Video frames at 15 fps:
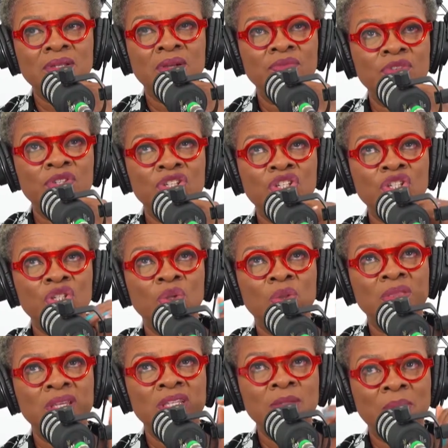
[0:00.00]
this conversation
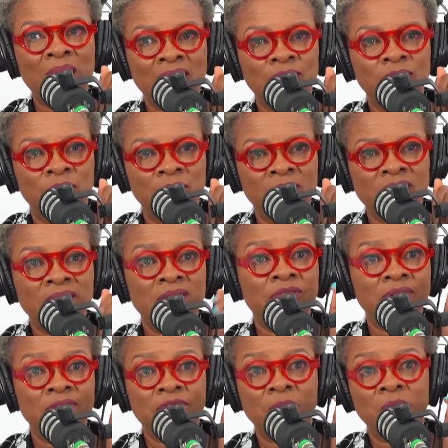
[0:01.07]
on this platform as
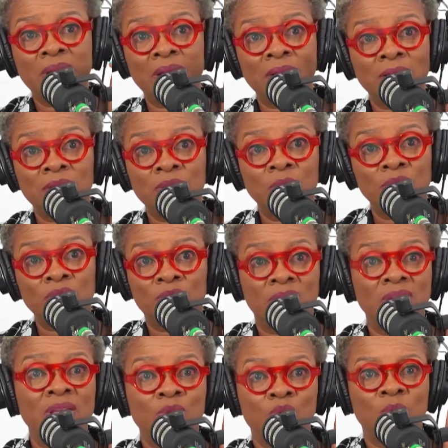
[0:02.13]
different from what I would do on
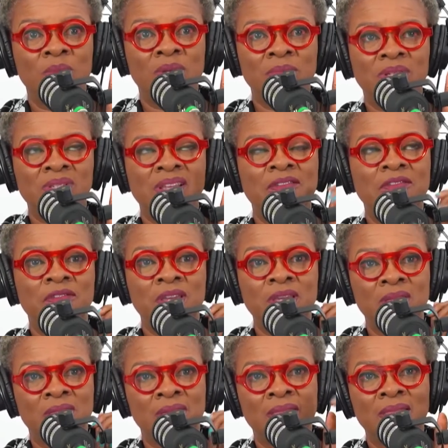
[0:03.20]
today's woman, because I
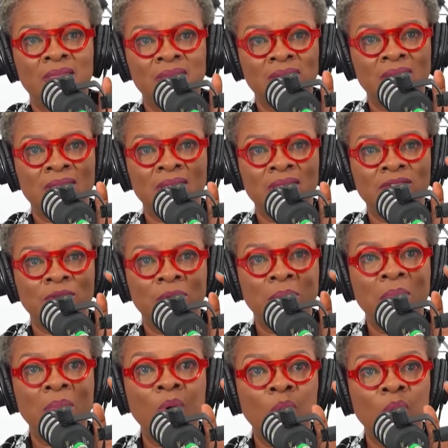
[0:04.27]
figure that this is for
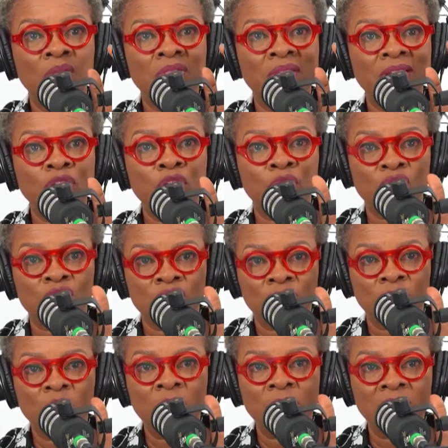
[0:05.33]
more than just
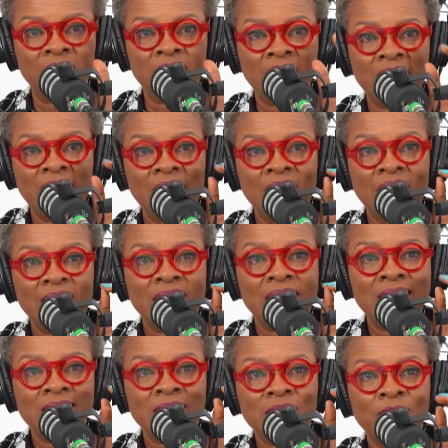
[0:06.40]
the women.
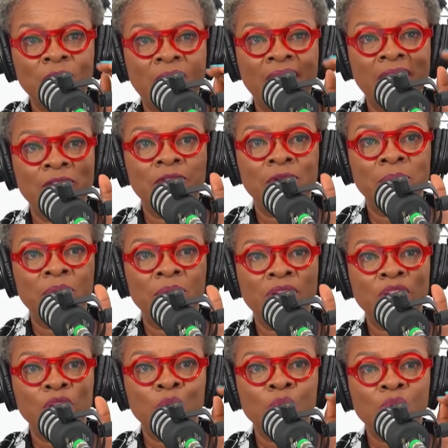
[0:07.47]
This is for
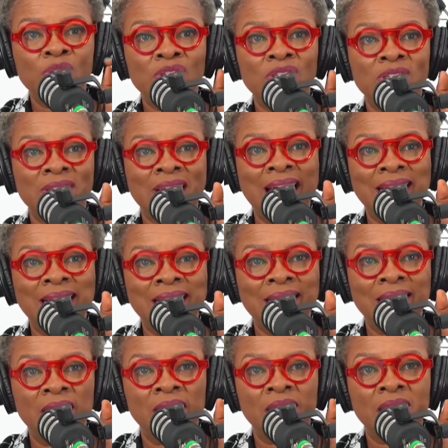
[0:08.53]
everybody who's
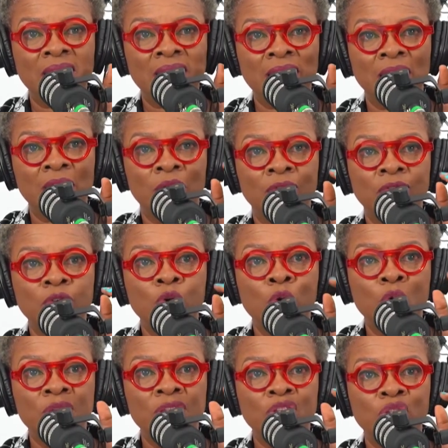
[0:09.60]
standing there thinking of
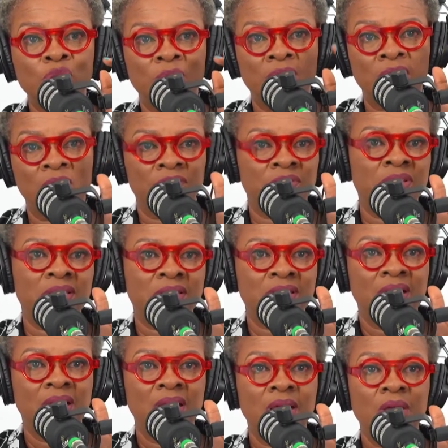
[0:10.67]
going to the
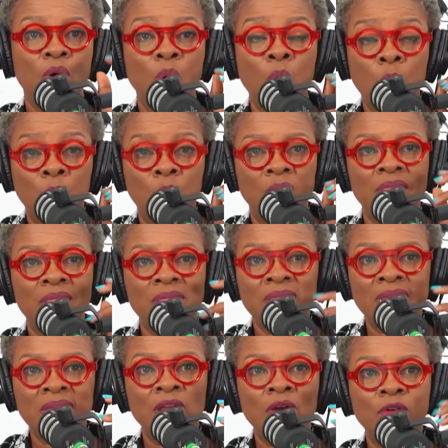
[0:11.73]
office or
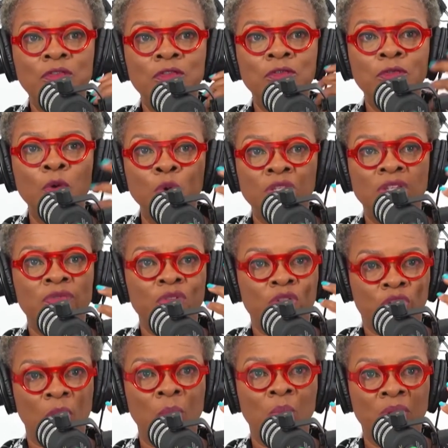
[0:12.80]
thinking of voting for
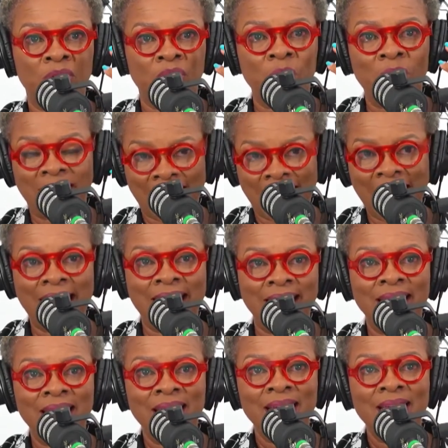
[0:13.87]
someone going ahead.